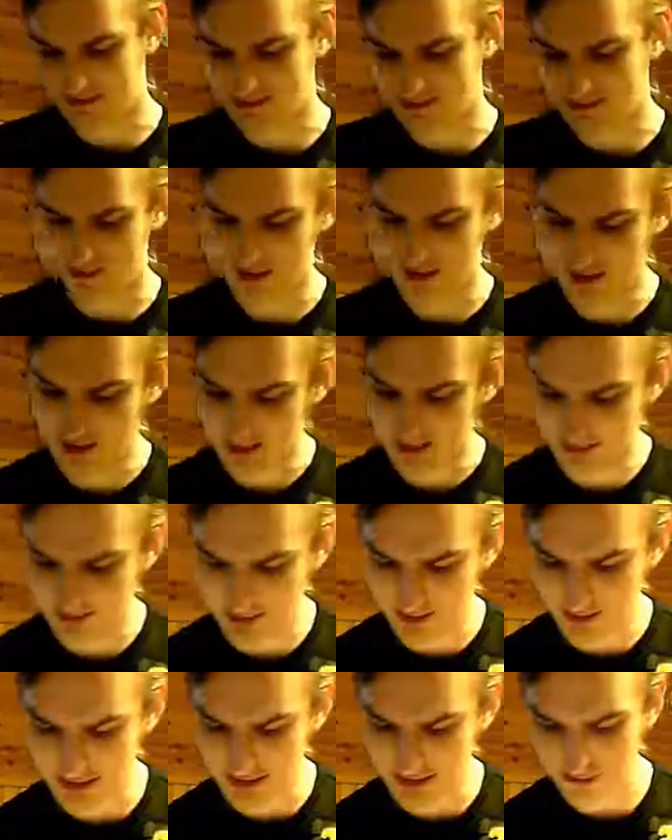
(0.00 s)

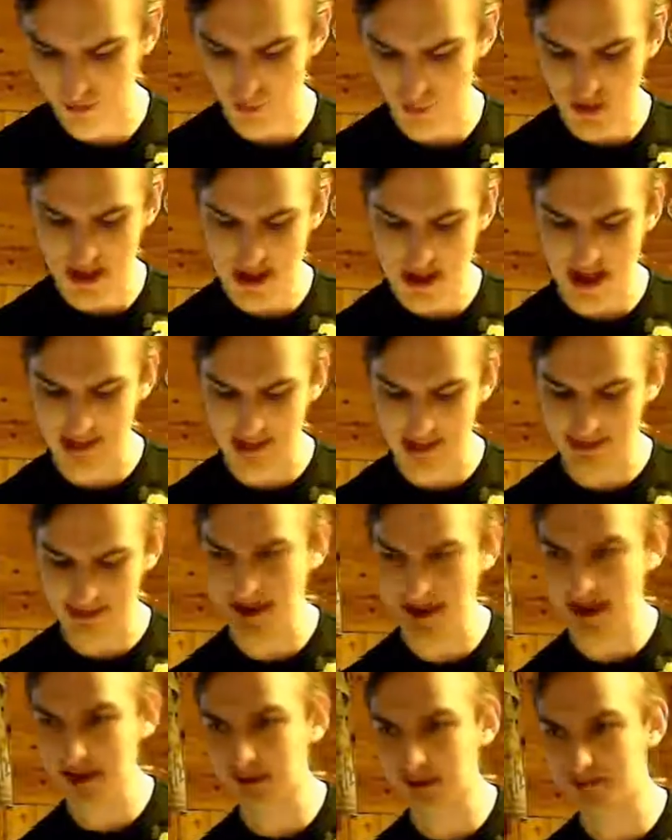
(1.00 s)
When you have the Wii and
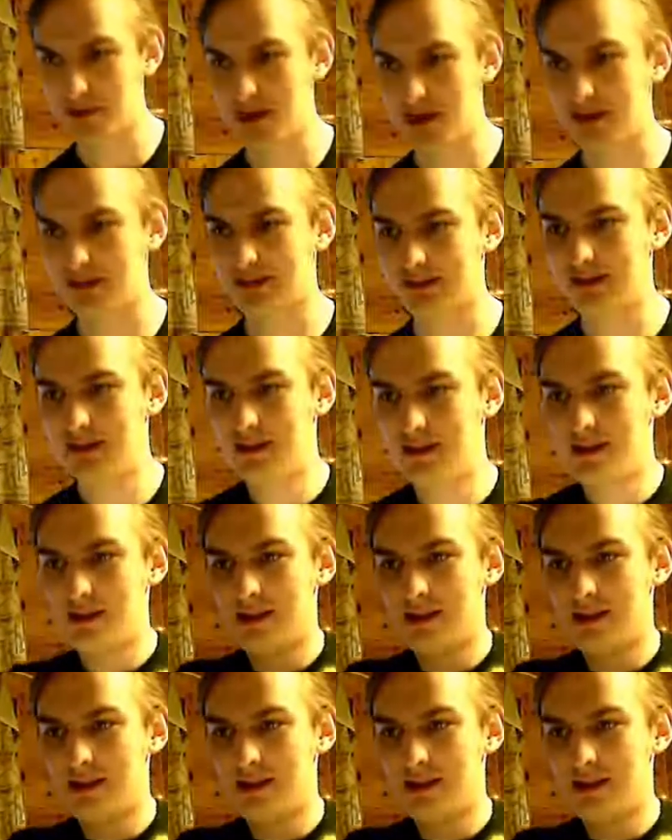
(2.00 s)
the Xbox,